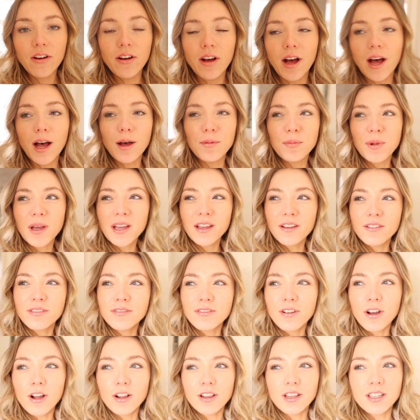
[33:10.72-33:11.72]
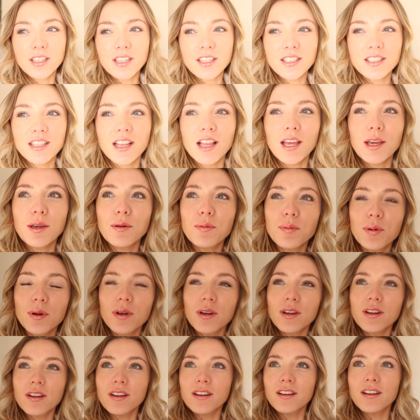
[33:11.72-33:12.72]
I might have fallen asleep
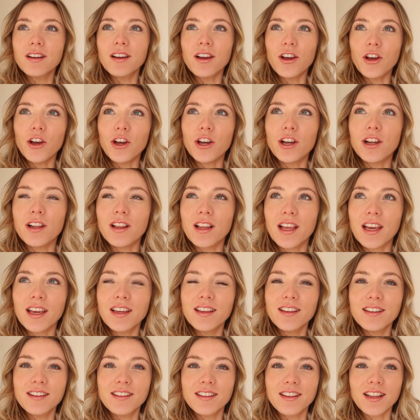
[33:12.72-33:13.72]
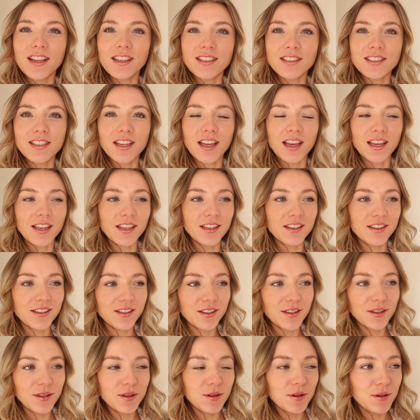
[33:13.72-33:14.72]
early last night,
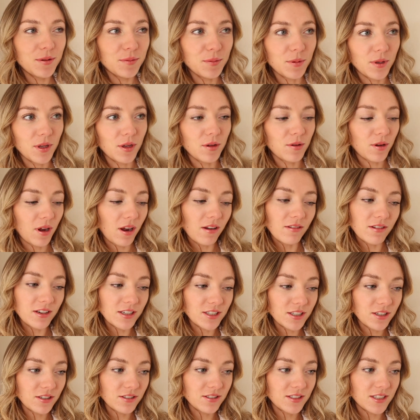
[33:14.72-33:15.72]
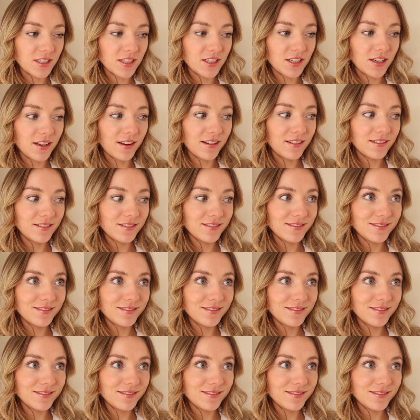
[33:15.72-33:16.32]
but you carried on, didn't you?